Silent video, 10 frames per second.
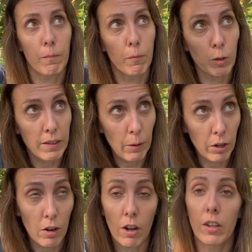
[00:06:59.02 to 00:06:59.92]
what's that
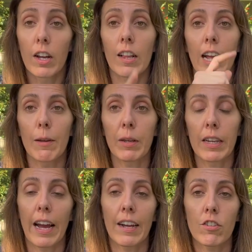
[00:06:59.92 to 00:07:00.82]
one called?
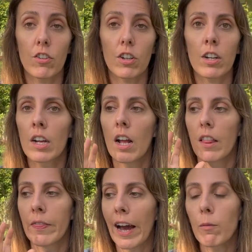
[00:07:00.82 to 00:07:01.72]
Climbing aster.
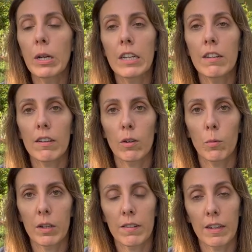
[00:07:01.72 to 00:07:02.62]
That one can deal
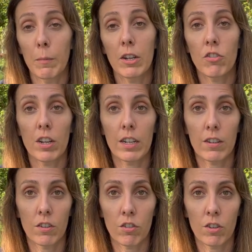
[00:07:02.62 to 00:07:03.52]
with
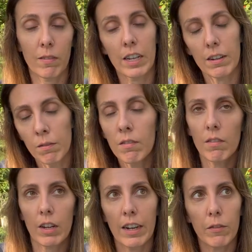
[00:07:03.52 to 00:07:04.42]
semi-shade to like
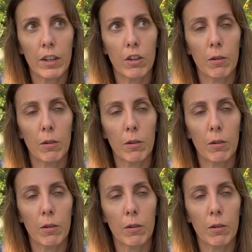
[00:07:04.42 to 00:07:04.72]
kind of like